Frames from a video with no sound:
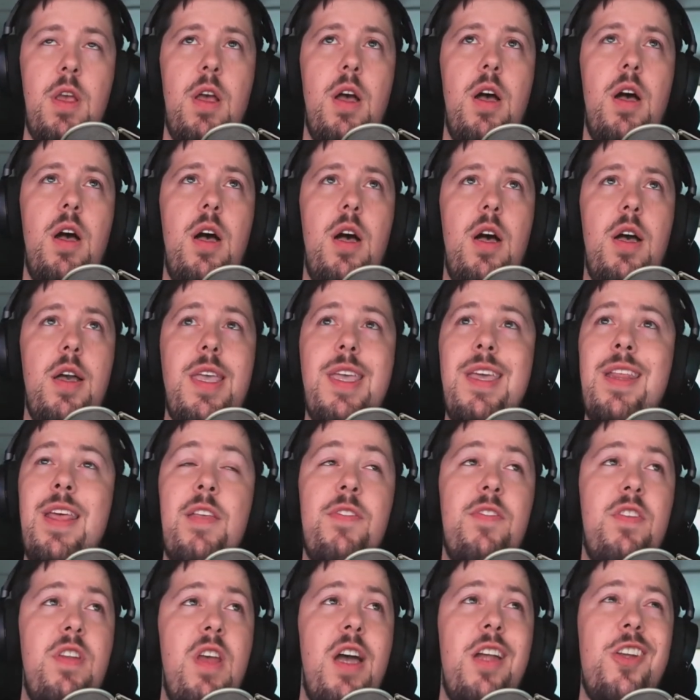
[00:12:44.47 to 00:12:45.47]
Uh, it
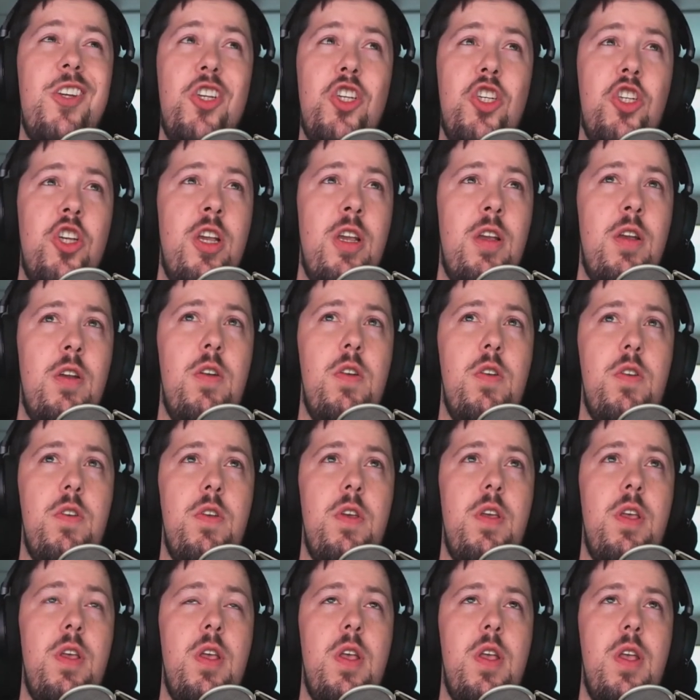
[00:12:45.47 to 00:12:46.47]
has not
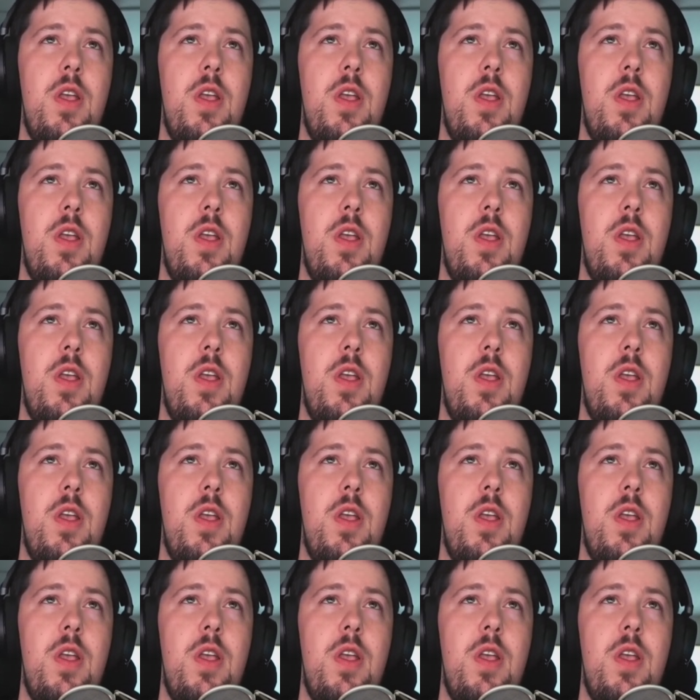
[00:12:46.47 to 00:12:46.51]
shared